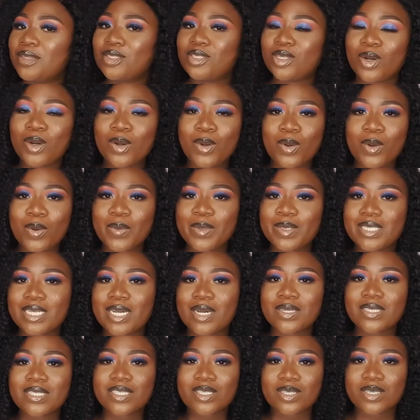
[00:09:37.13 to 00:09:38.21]
don't go
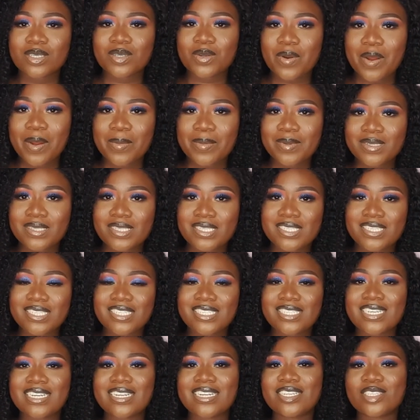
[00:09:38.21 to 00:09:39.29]
without subscribing to
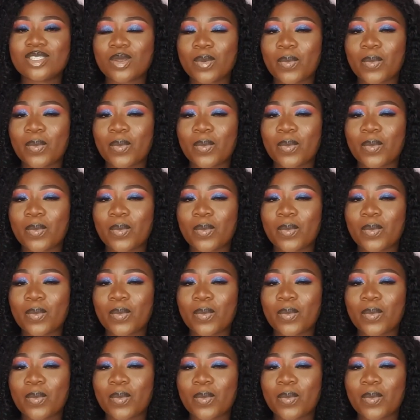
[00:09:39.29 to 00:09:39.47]
this channel.